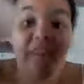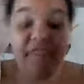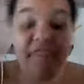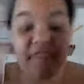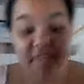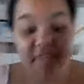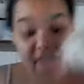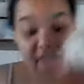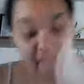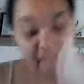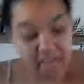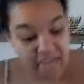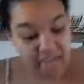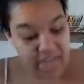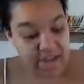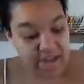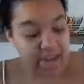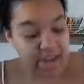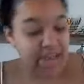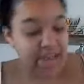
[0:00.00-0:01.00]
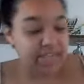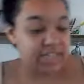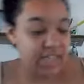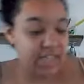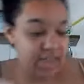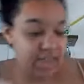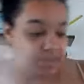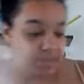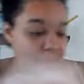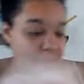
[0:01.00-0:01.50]
And then I
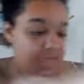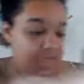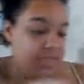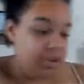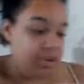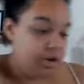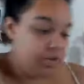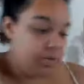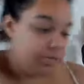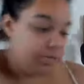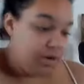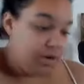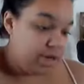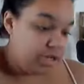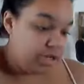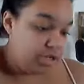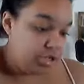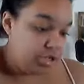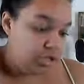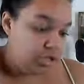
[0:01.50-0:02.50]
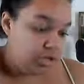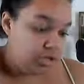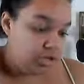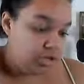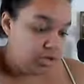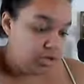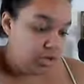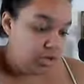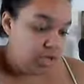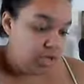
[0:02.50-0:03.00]
take my thicker brush
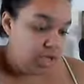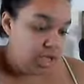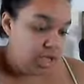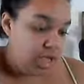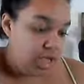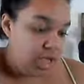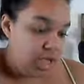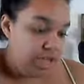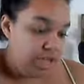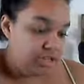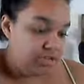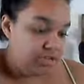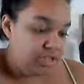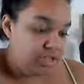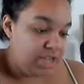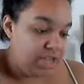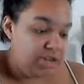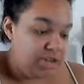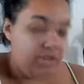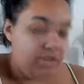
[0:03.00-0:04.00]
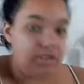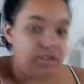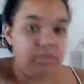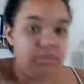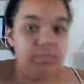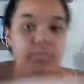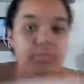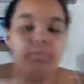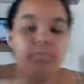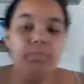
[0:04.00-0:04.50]
and I do the center,
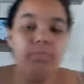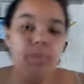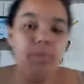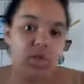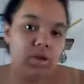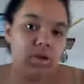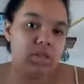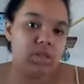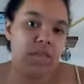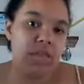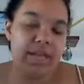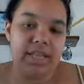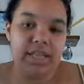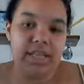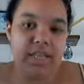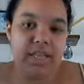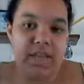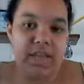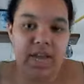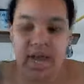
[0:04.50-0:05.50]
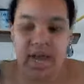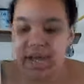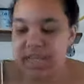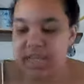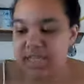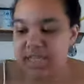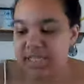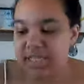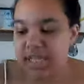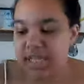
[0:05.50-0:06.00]
because more likely than
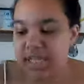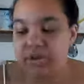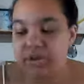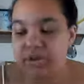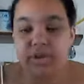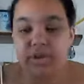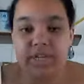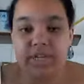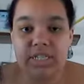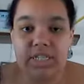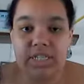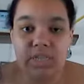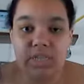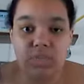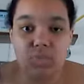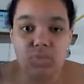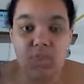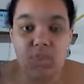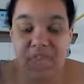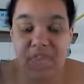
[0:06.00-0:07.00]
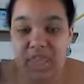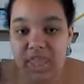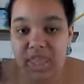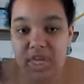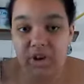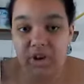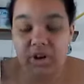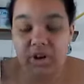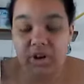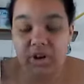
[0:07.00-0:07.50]
not, the center crease is
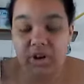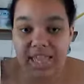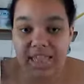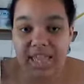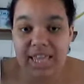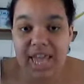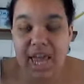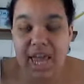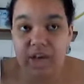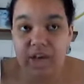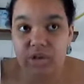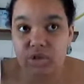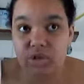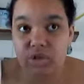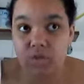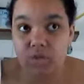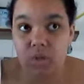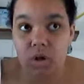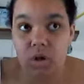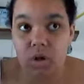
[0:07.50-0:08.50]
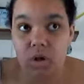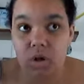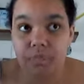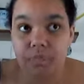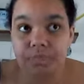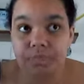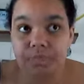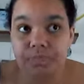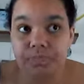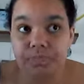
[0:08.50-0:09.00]
way thicker than the
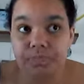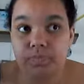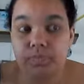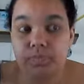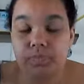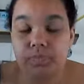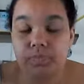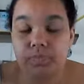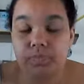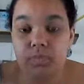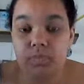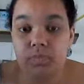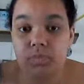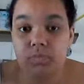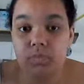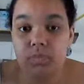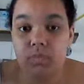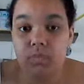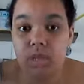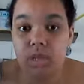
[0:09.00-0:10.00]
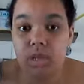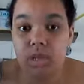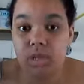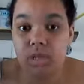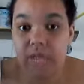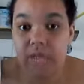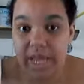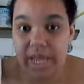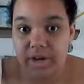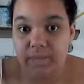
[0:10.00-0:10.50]
actual
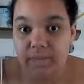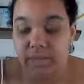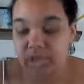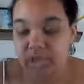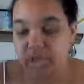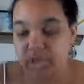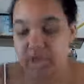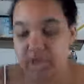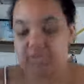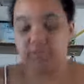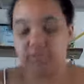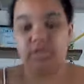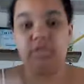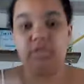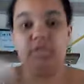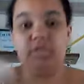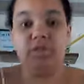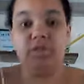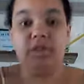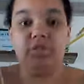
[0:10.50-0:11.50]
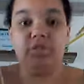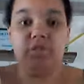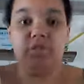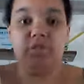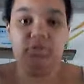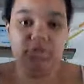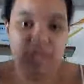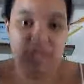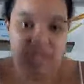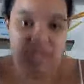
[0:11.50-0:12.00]
liner brush that I'm using. So then
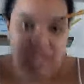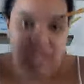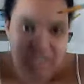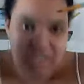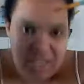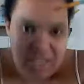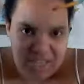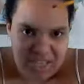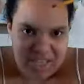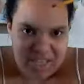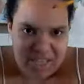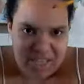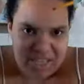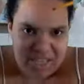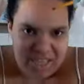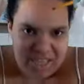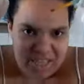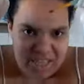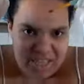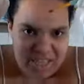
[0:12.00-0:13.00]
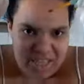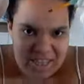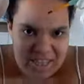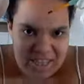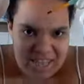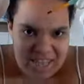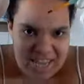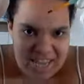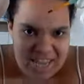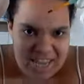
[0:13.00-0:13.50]
I'll use this like
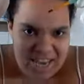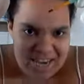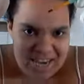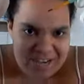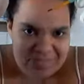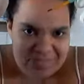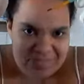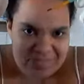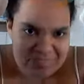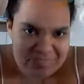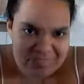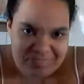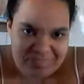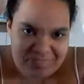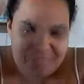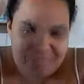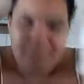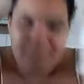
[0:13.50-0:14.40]
thin